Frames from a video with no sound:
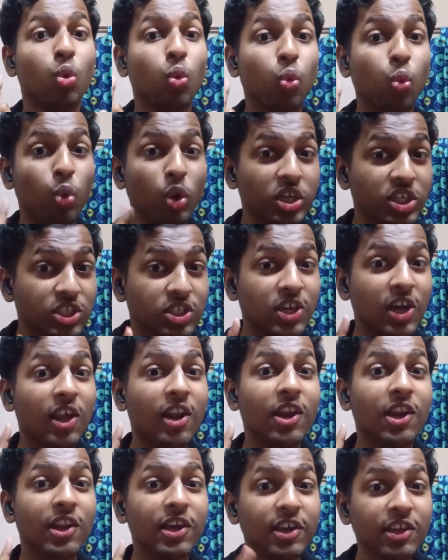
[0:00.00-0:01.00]
which are
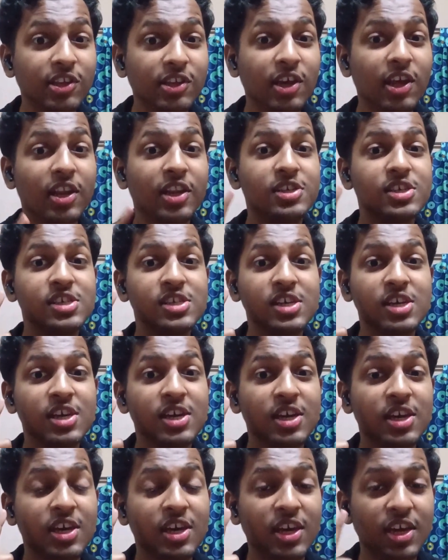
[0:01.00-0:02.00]
linearly
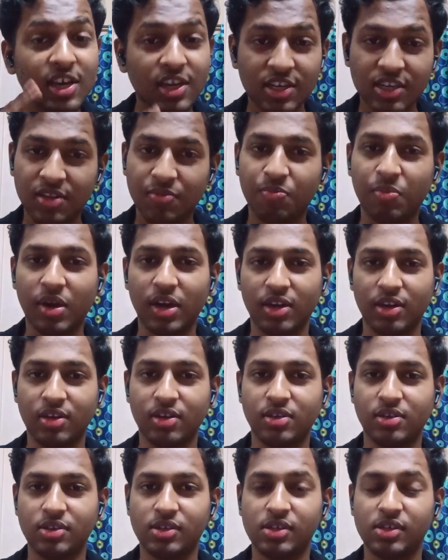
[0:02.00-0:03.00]

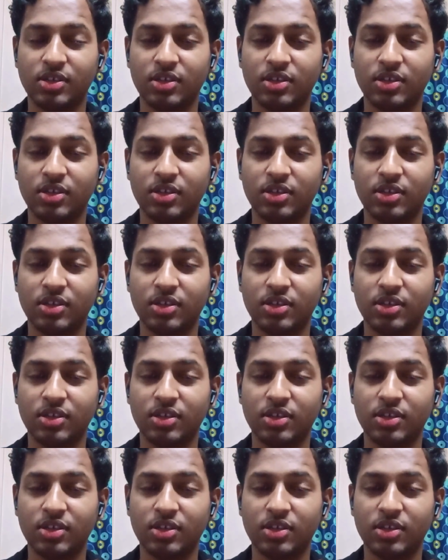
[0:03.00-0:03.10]
independent,